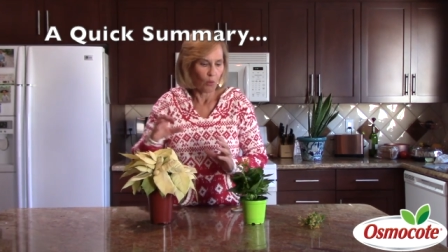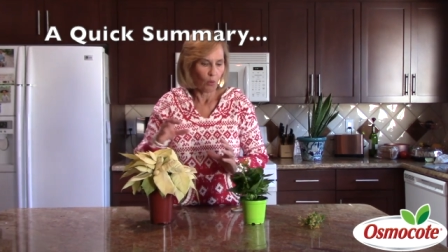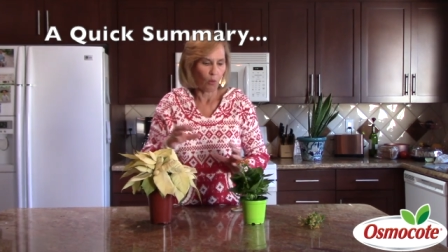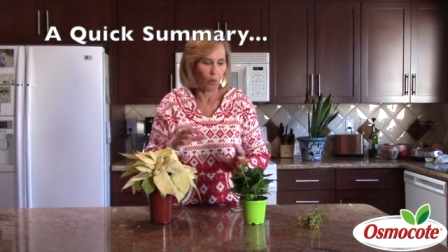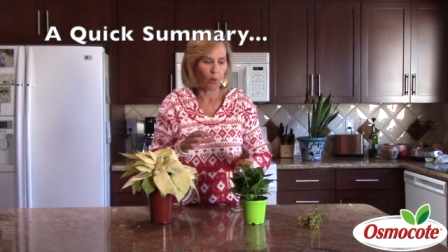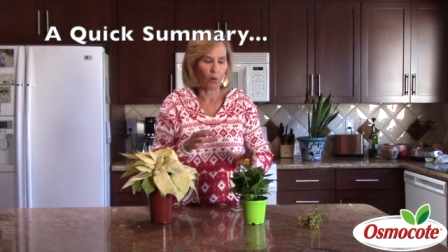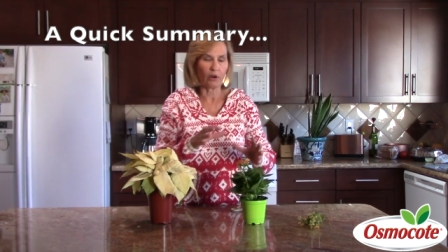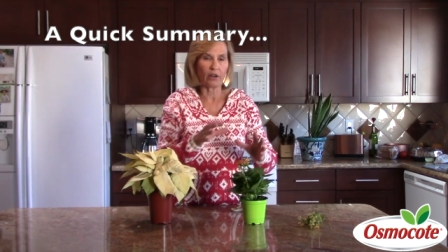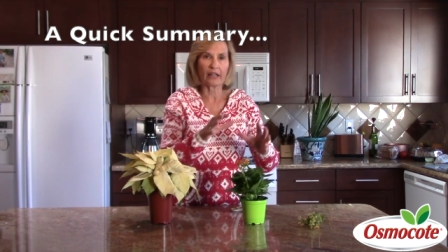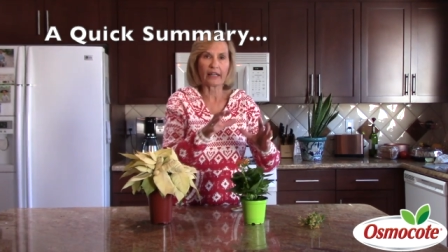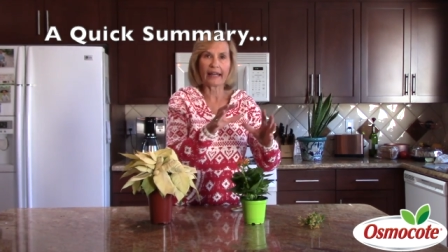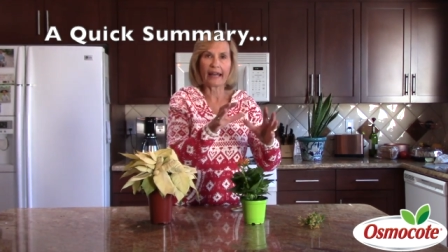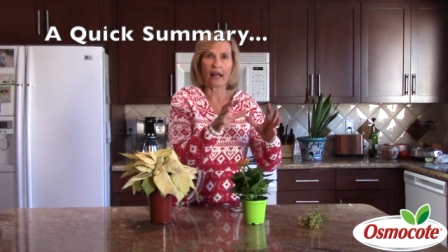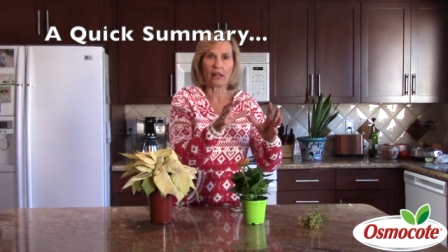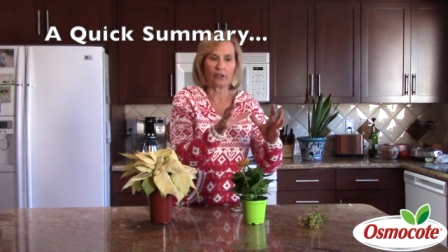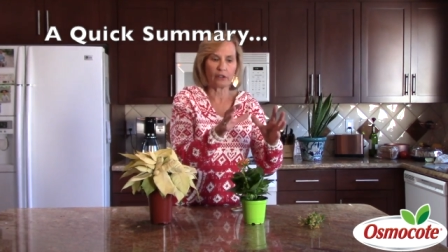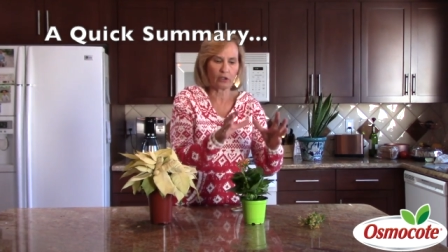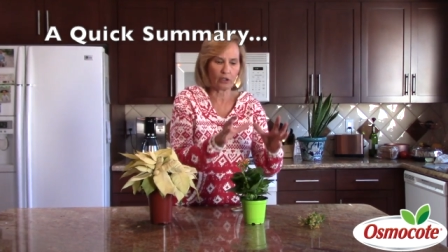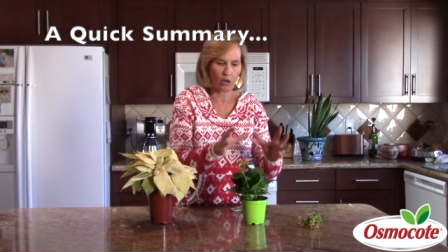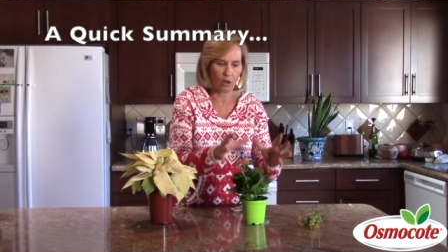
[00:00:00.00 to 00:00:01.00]
or a
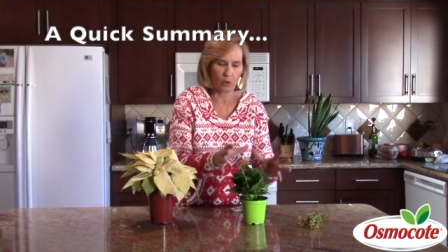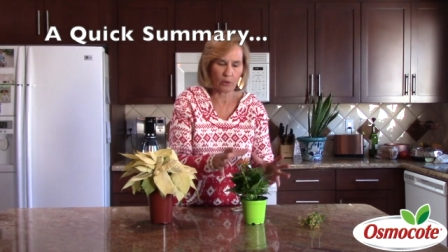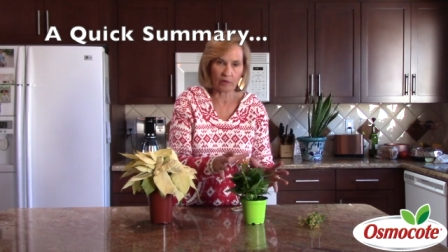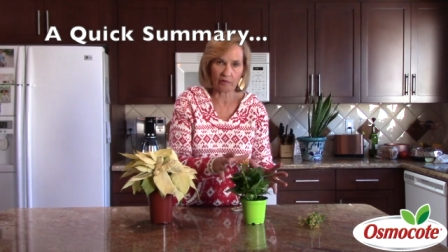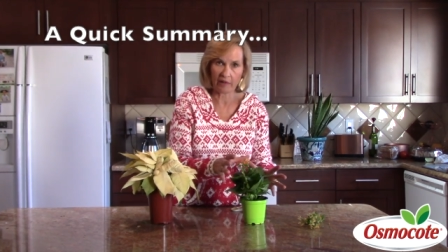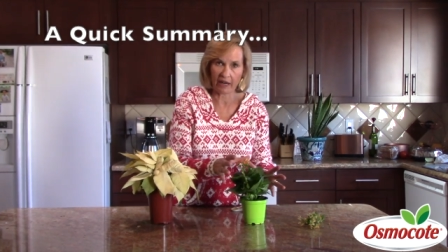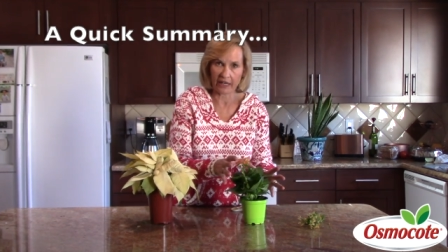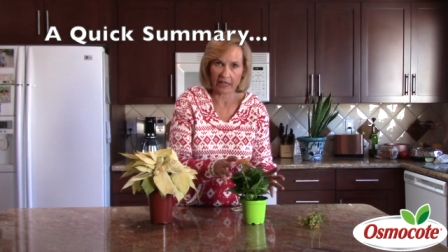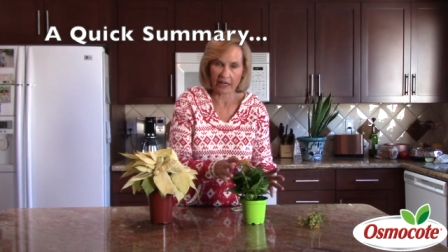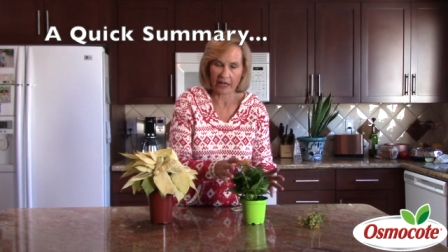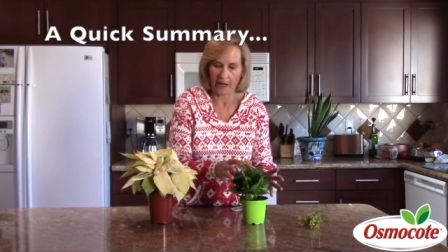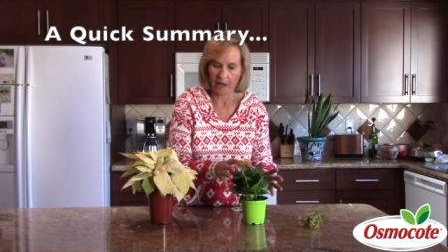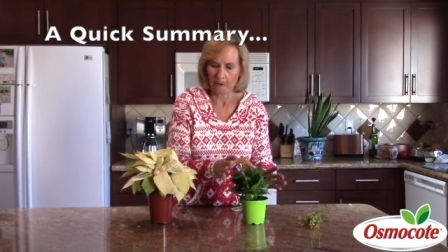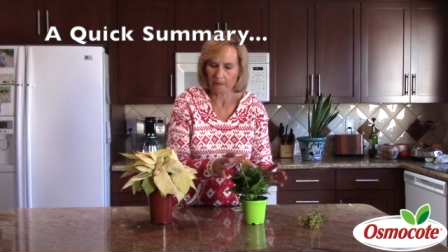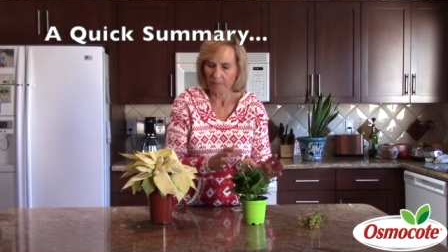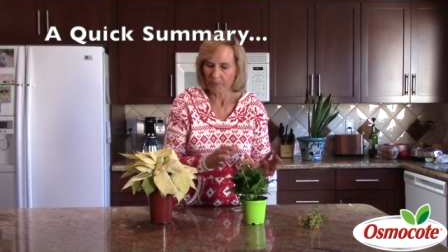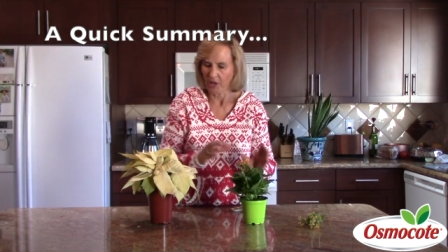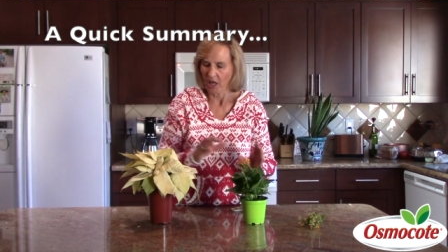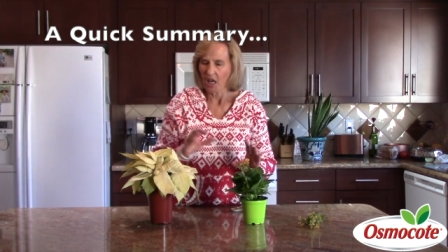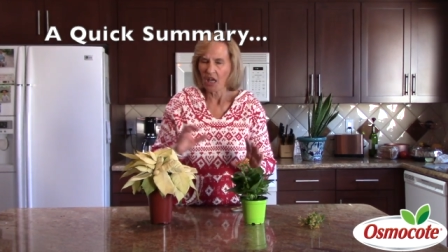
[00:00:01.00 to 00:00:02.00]
kalanchoe right
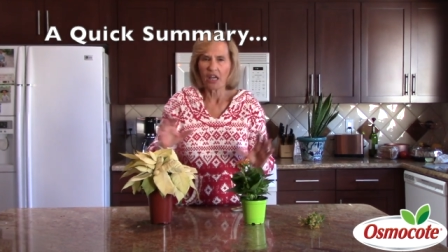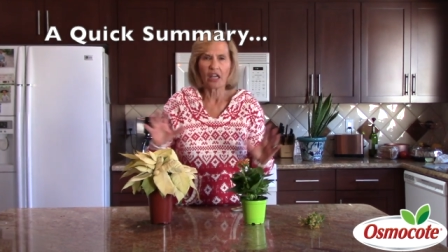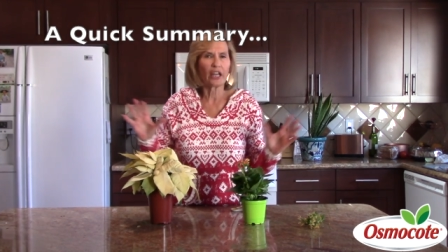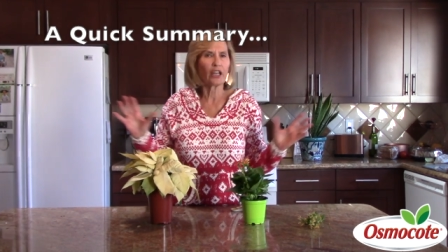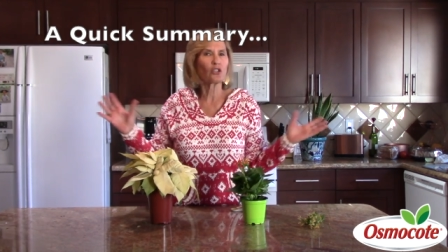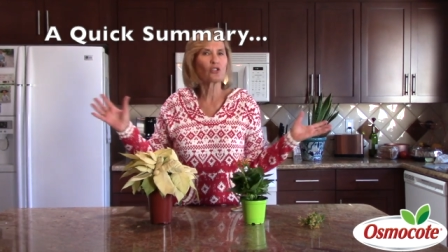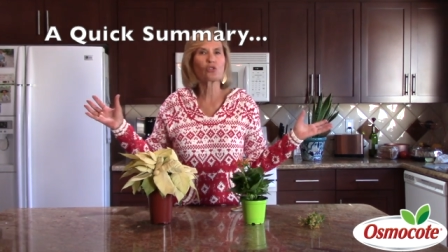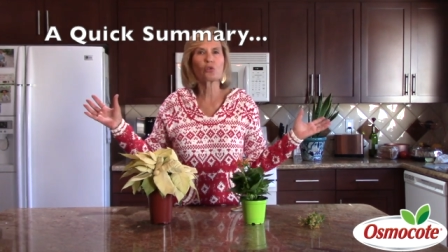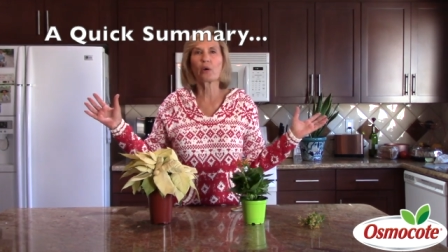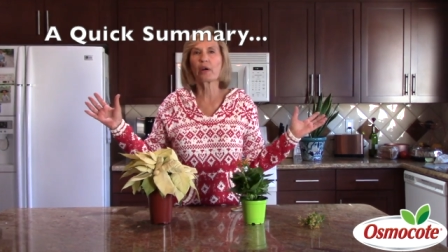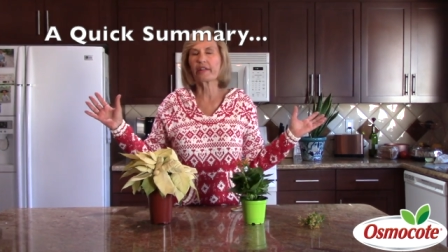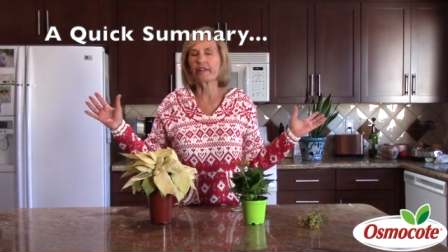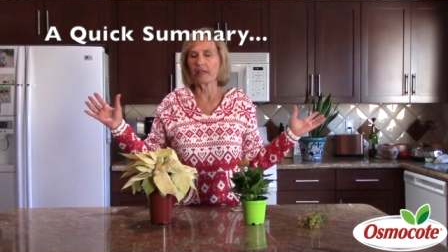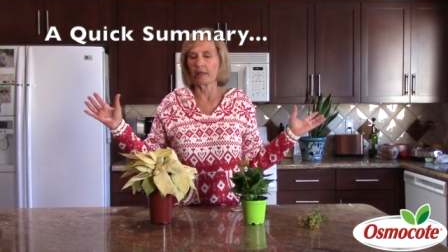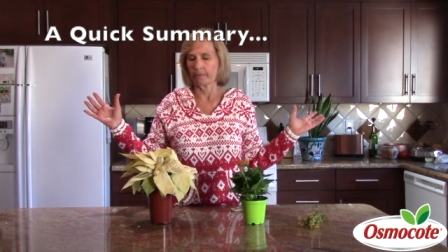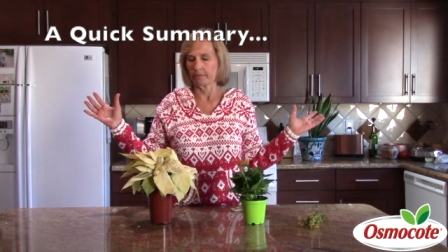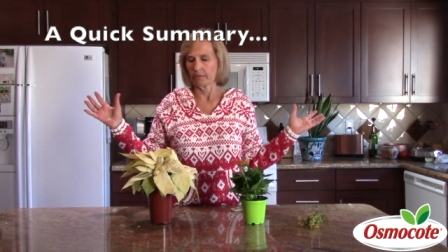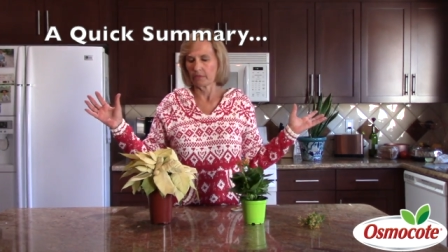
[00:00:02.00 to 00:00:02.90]
now, enjoy them.